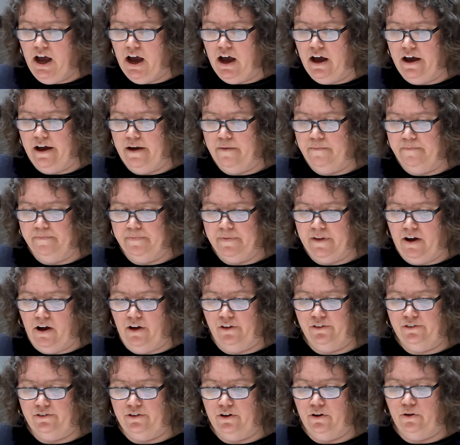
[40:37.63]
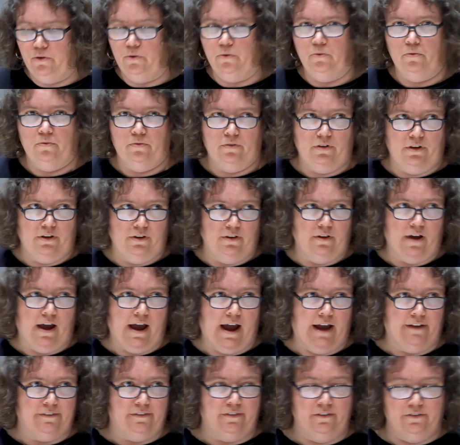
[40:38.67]
also
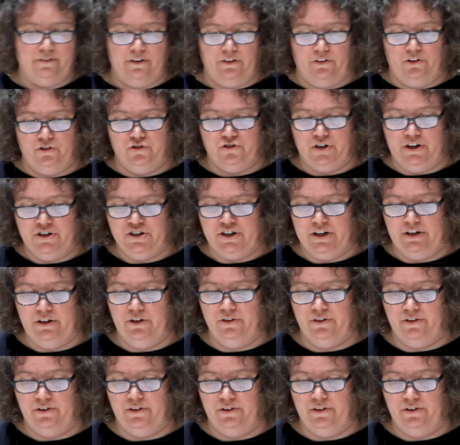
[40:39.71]
has this illustration,